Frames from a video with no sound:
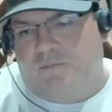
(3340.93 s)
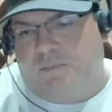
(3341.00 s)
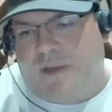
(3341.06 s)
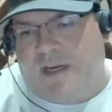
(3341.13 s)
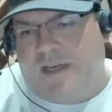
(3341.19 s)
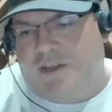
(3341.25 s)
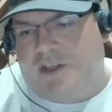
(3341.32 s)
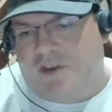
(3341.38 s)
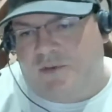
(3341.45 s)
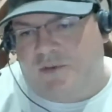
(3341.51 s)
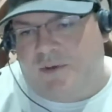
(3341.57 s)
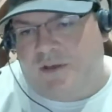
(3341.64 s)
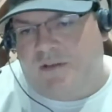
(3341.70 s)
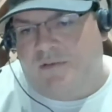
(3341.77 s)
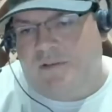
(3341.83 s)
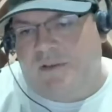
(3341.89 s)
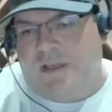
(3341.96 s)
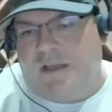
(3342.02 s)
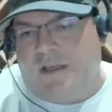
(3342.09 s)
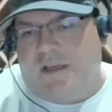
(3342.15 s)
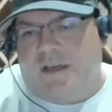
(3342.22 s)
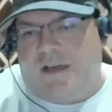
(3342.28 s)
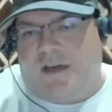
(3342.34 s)
been in Cuba
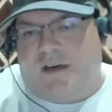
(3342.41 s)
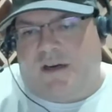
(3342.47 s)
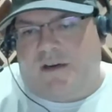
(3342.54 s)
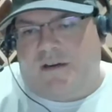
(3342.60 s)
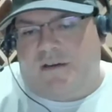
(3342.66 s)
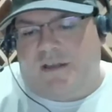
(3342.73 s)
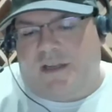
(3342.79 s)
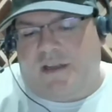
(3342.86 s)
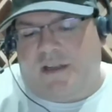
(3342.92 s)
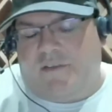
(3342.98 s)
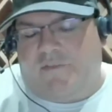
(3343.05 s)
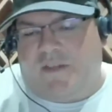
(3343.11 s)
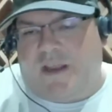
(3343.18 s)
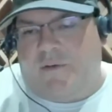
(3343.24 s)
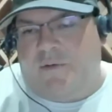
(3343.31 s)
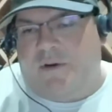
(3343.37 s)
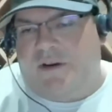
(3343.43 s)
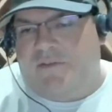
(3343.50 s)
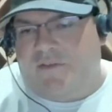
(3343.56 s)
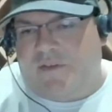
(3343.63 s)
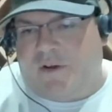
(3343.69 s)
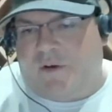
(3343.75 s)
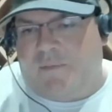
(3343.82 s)
uh, if they would have
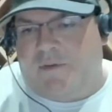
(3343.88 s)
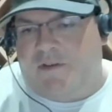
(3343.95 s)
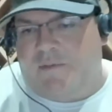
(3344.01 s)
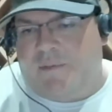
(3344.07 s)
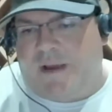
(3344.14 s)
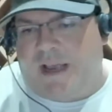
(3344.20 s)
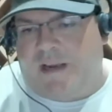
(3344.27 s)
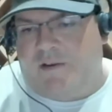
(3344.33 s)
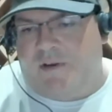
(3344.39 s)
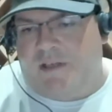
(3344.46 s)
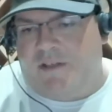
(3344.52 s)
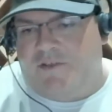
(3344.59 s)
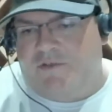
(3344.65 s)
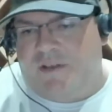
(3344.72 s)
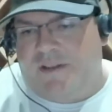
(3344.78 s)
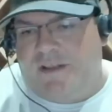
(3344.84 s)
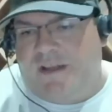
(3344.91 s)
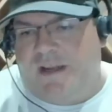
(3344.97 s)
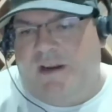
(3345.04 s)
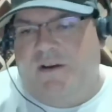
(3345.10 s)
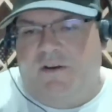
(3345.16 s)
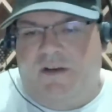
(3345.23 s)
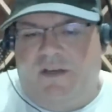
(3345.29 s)
developed the tobacco industry
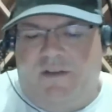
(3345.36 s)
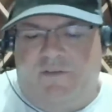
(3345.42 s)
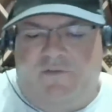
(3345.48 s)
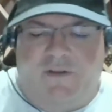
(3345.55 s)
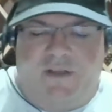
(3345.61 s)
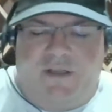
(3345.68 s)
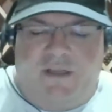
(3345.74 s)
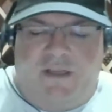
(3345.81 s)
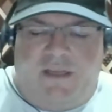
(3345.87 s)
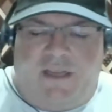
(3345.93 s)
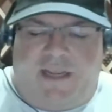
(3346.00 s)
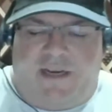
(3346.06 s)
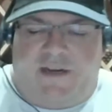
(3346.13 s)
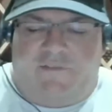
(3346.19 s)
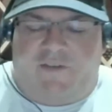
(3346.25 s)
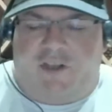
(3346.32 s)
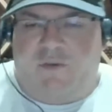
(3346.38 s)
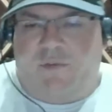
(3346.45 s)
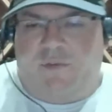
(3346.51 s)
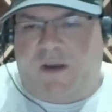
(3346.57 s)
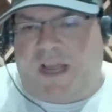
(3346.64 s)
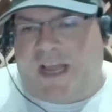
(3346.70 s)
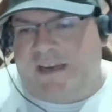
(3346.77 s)
there, and if and if
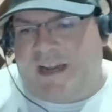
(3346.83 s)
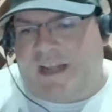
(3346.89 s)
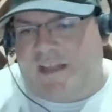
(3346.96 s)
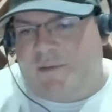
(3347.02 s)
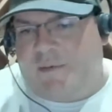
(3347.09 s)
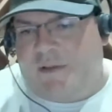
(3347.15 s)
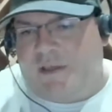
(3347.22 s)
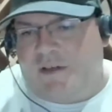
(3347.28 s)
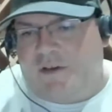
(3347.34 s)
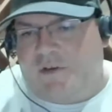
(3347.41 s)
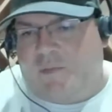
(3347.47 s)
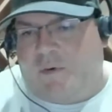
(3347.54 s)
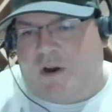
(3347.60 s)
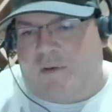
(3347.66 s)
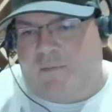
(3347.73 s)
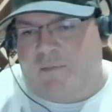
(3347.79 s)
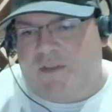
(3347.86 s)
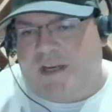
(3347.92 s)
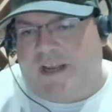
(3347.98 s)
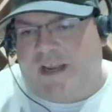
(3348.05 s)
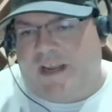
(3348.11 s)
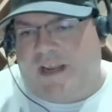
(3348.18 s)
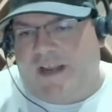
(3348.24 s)
Cuba hadn't had the political problems it
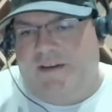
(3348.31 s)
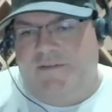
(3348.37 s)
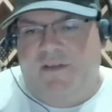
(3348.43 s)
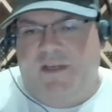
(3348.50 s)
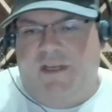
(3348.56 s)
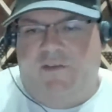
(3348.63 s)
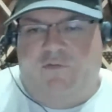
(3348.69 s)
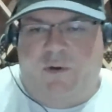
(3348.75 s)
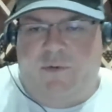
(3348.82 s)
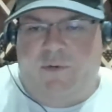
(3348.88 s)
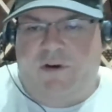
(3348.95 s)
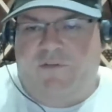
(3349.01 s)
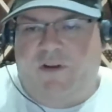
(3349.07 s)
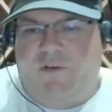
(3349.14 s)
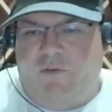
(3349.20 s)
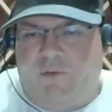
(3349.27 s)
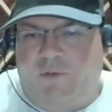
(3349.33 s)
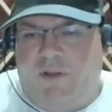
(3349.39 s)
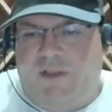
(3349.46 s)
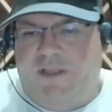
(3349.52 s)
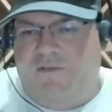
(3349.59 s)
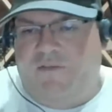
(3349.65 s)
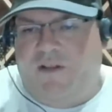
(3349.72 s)
had, if we would have ever
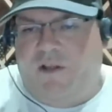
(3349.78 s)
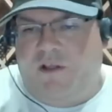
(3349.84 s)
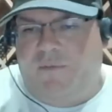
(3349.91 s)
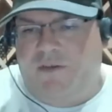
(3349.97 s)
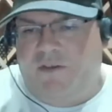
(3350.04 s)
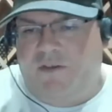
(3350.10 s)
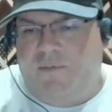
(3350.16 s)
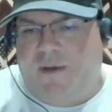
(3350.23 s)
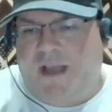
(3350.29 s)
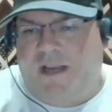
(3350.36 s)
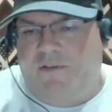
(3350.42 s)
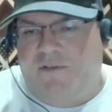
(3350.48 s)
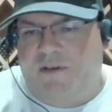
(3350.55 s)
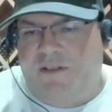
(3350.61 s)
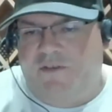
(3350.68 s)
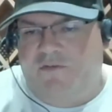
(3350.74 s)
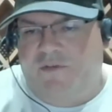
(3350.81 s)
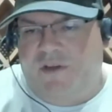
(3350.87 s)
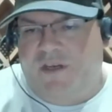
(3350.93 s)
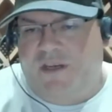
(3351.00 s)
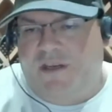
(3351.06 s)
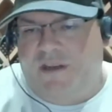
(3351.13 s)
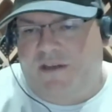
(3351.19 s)
really developed the tobacco
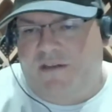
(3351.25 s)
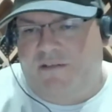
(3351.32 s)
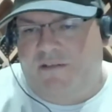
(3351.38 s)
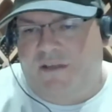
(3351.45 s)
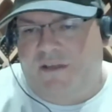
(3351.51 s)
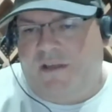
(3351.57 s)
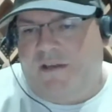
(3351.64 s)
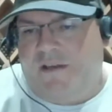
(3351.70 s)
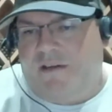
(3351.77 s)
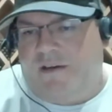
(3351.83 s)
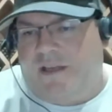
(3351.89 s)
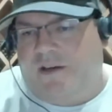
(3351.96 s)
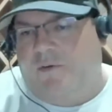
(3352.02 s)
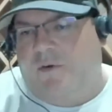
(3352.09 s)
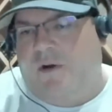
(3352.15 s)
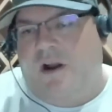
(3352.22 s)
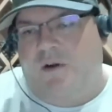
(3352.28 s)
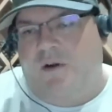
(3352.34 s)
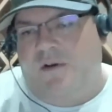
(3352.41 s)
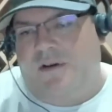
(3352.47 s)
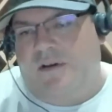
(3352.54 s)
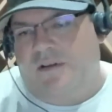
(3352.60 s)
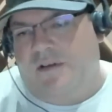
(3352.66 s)
industry in
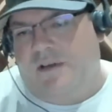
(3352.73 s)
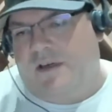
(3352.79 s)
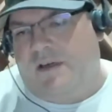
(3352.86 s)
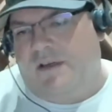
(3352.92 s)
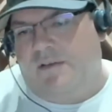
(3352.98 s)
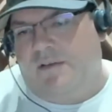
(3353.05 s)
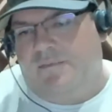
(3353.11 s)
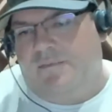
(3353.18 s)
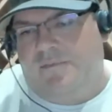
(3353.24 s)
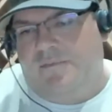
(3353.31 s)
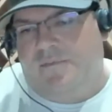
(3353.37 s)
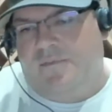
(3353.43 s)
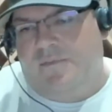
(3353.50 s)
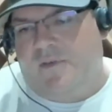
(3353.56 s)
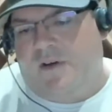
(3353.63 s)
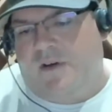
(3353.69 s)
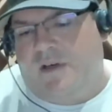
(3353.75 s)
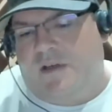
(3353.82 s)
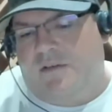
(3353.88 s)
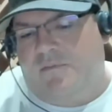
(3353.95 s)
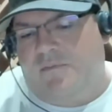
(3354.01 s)
Nicaragua, uh, uh,